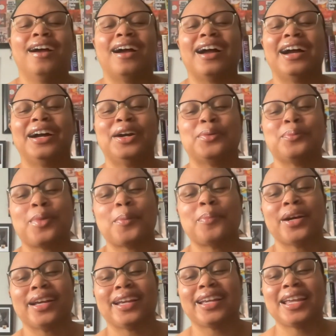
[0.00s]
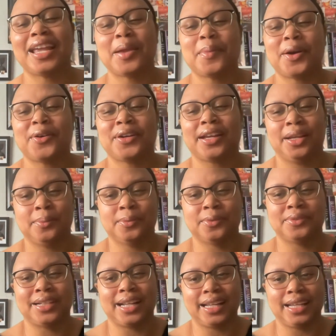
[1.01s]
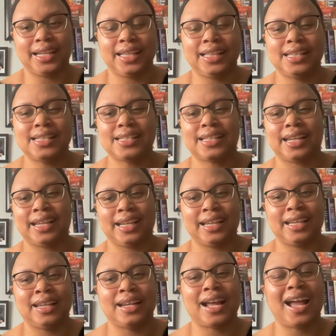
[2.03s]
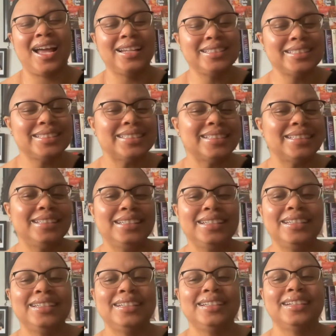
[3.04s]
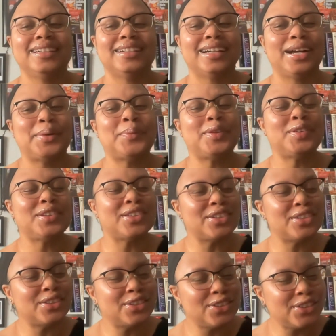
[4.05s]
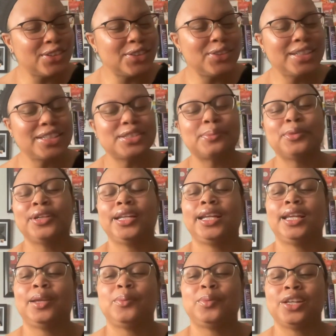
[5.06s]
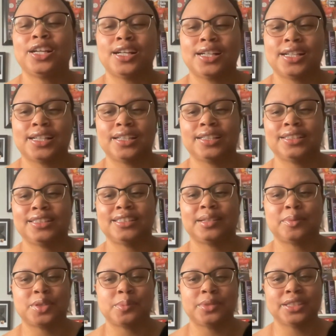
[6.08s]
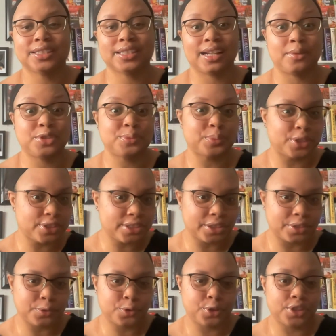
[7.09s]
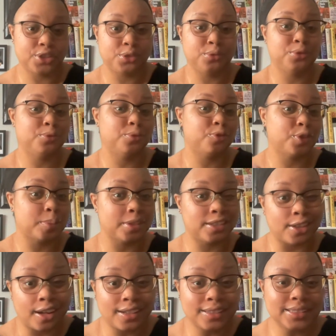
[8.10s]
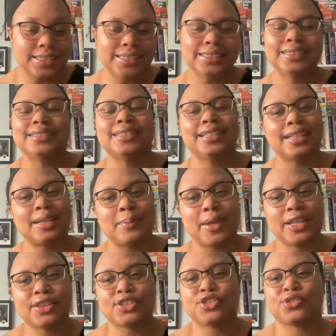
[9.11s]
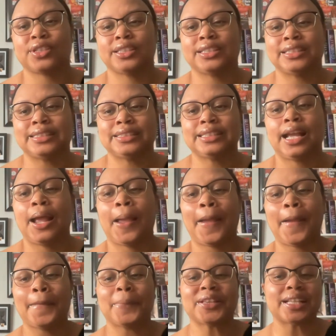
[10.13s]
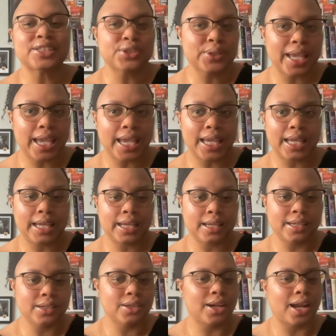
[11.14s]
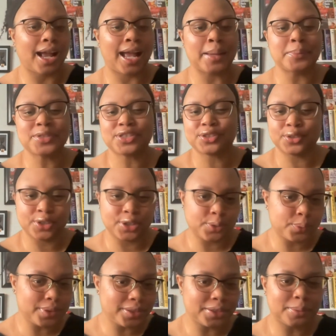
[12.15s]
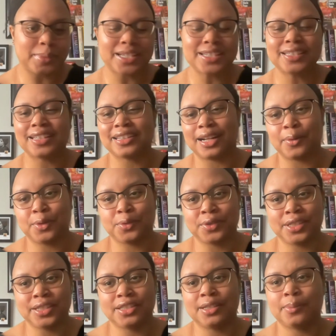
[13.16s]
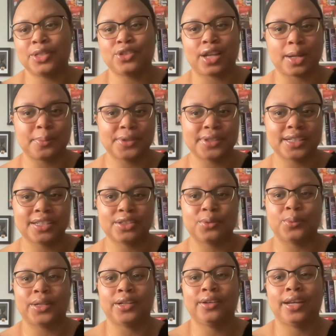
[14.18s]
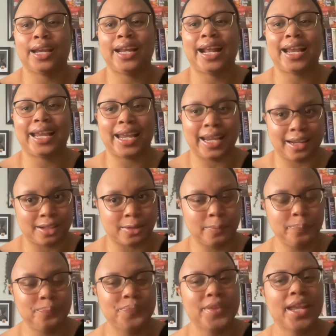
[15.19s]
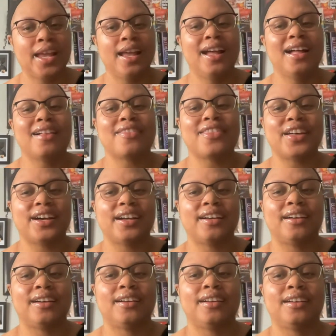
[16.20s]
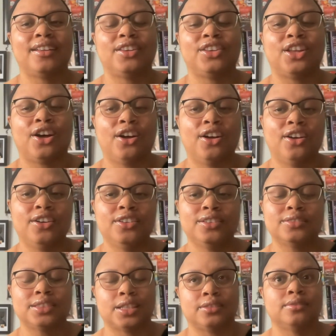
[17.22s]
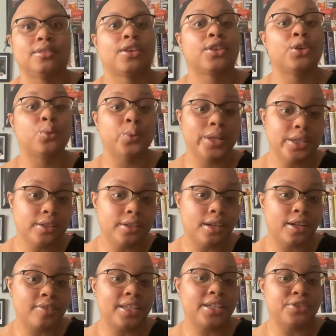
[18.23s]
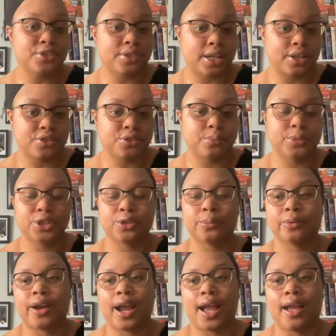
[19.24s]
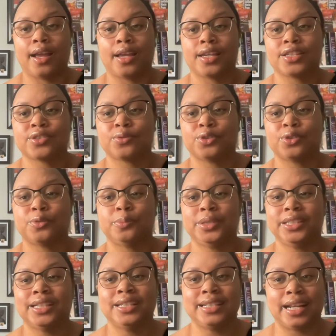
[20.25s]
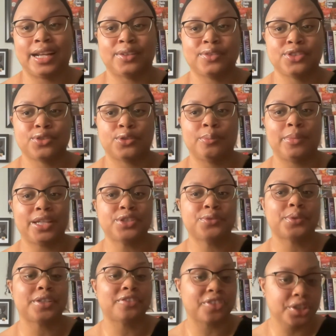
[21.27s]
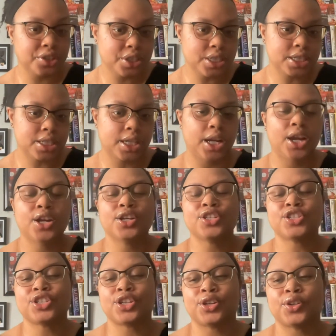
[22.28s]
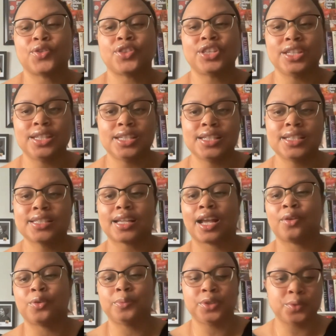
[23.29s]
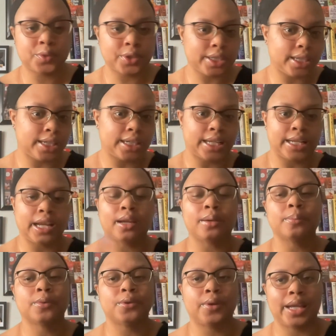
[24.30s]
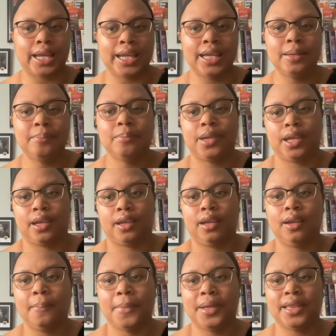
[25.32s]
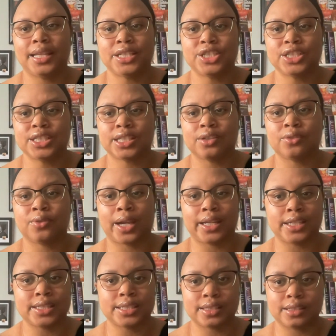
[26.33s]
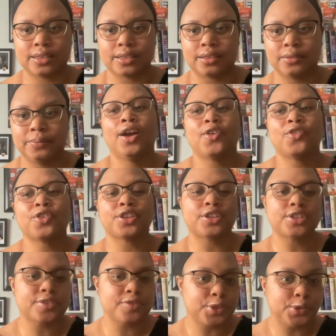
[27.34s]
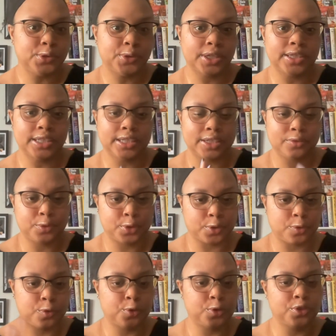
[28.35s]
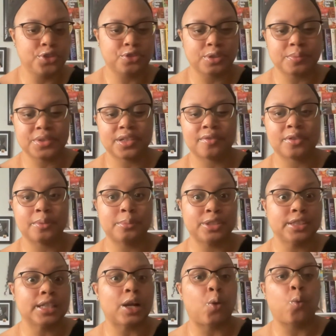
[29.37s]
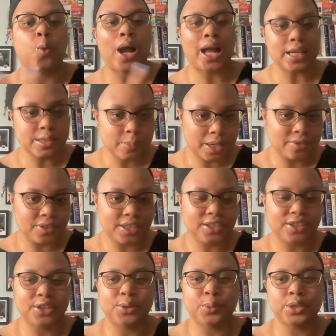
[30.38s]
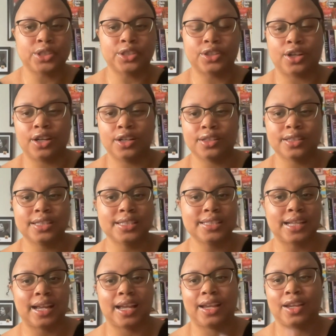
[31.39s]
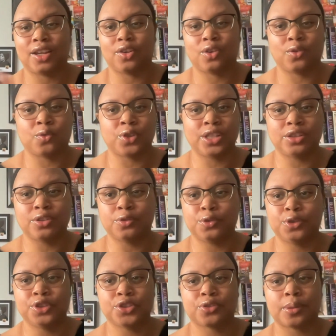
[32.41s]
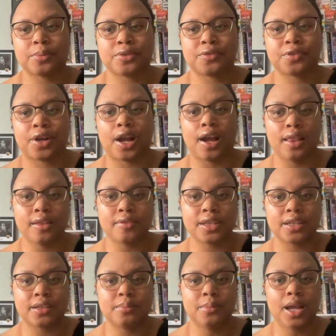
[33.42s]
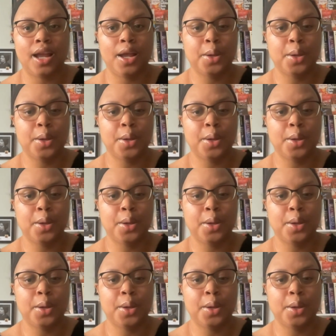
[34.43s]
But it came out on April 9th, and honestly, I'm a little disappointed because some of the books that I was most looking forward to from the long list didn't make the short list, but that's okay. I'm still going to read them. I said that I would read them and try to predict the winner, and I am. The winner of the International Booker Prize will be announced on May 21st. So these I will be reading in April and May, but let's just get right into them. For those of you who are looking for a full description of the book, watch my video with the long list. I read the full description for all of them.